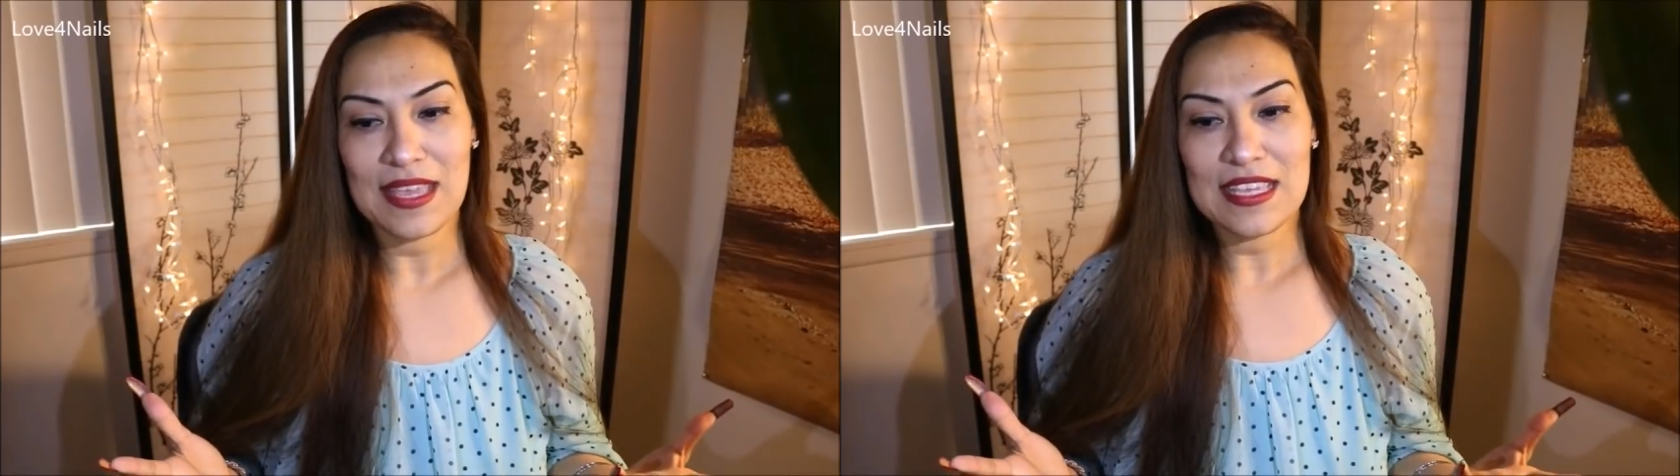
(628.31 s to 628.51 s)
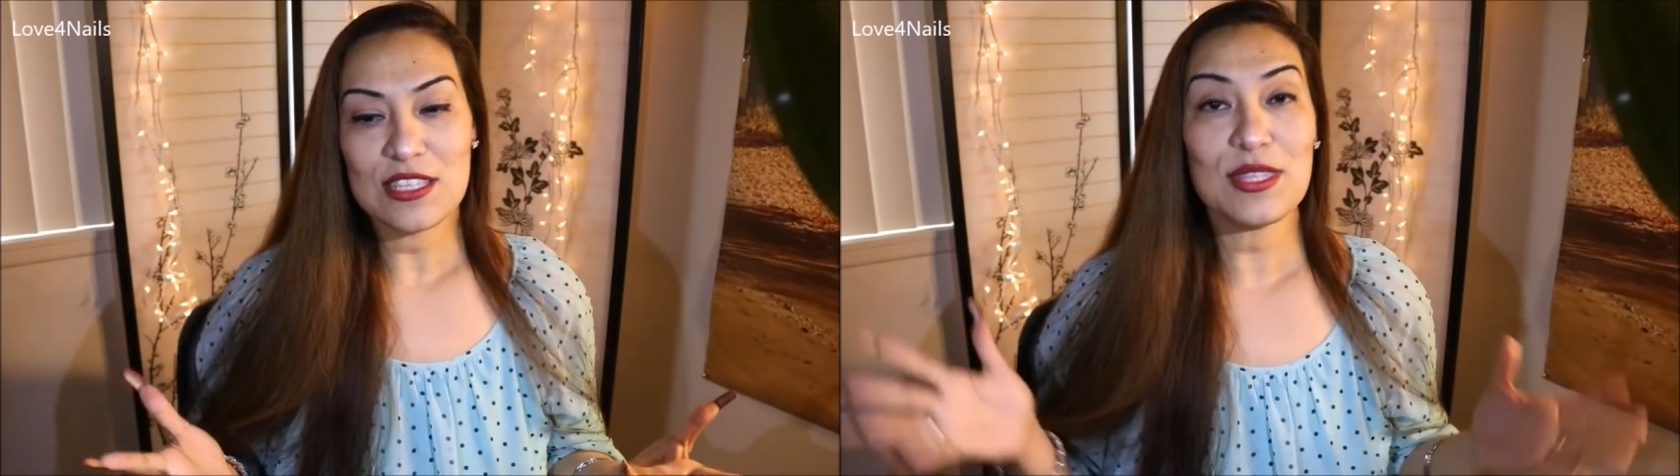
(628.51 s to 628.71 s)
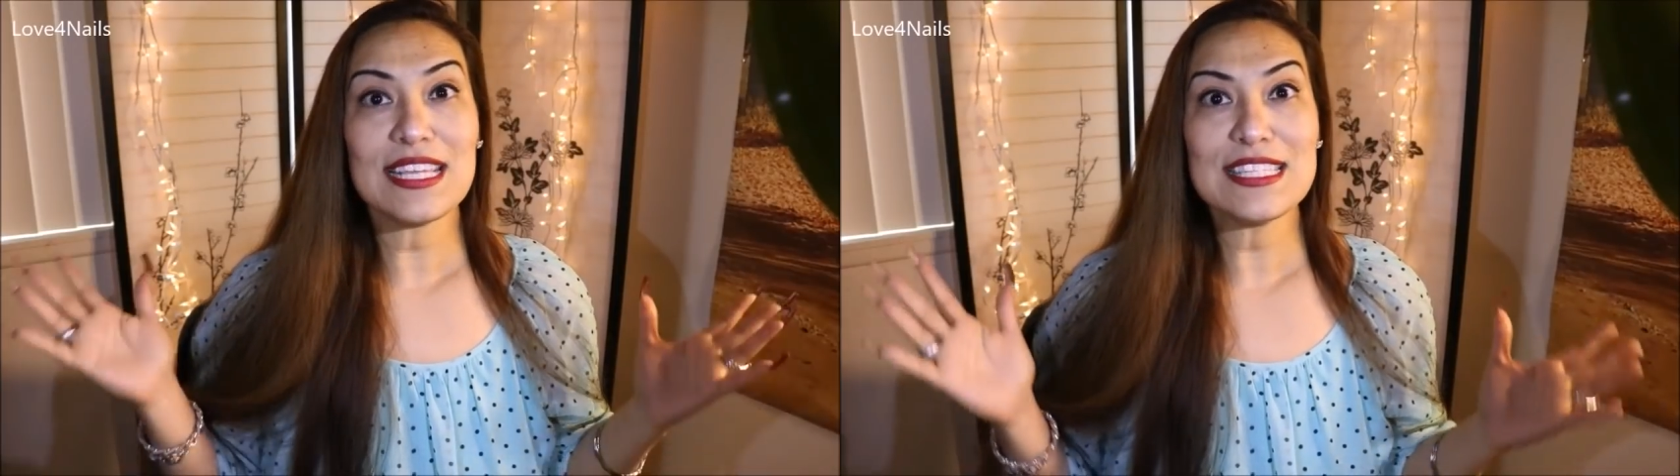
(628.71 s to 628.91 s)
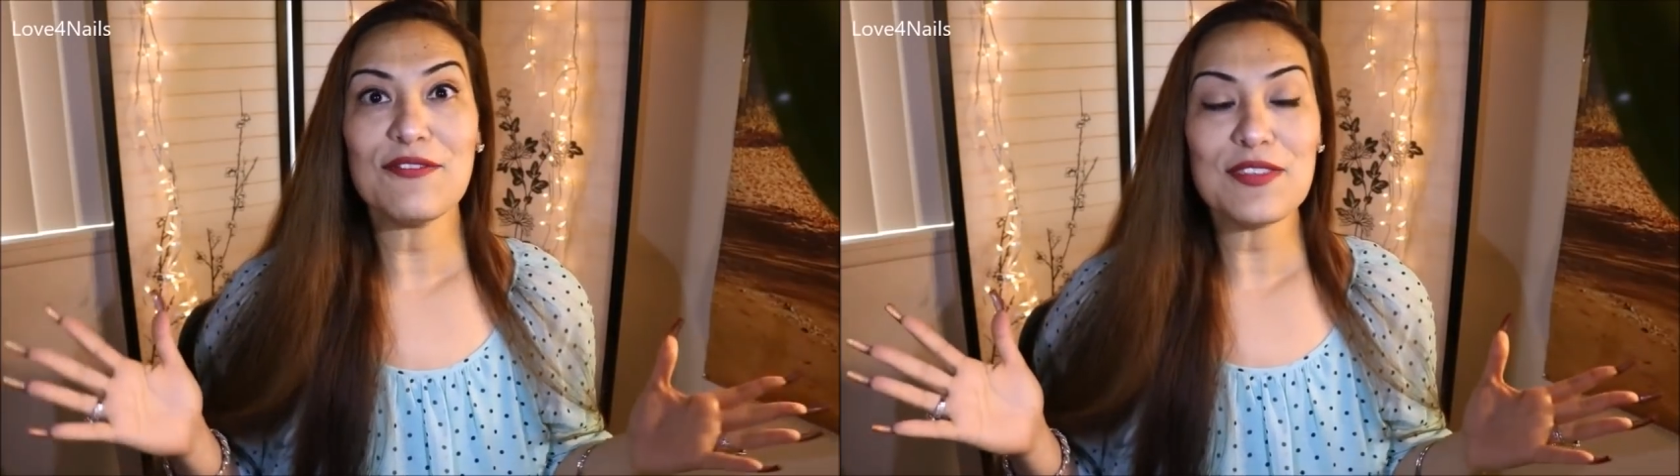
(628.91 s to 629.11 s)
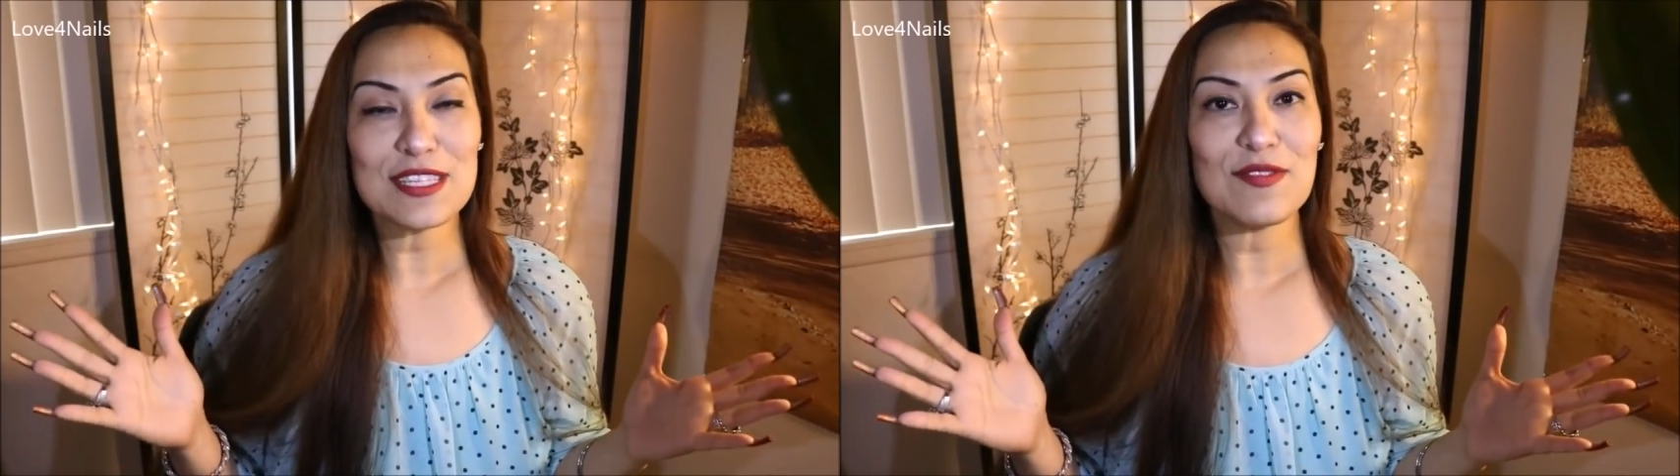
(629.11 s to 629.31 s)
So that's it
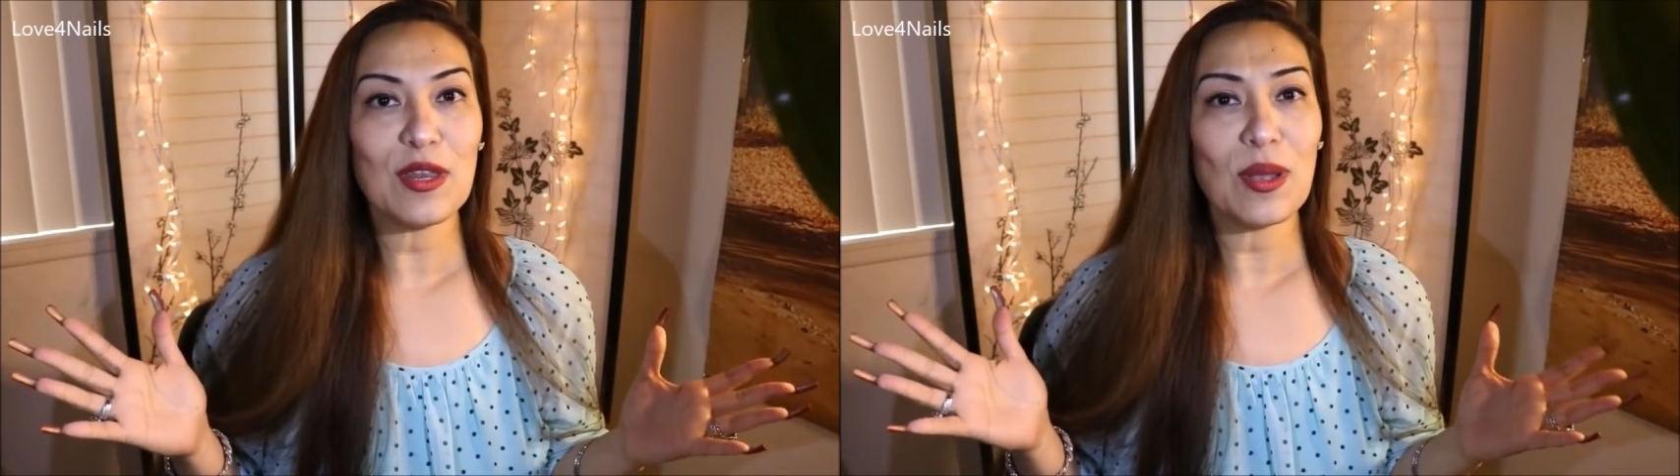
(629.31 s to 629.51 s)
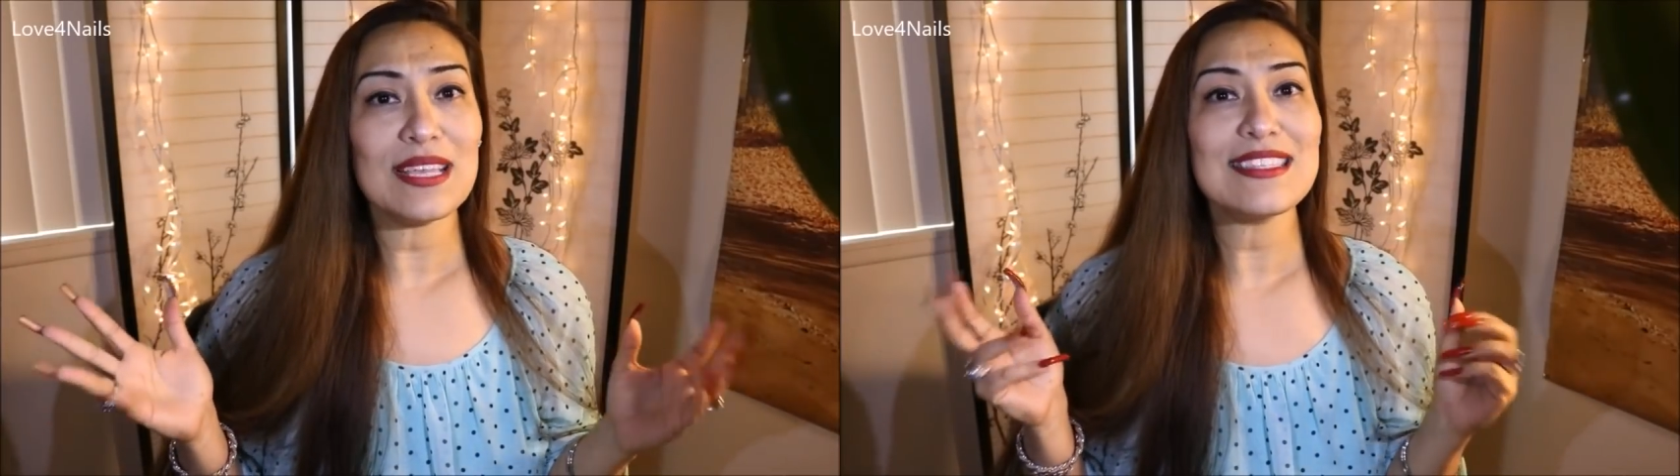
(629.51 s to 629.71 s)
for this video, guys.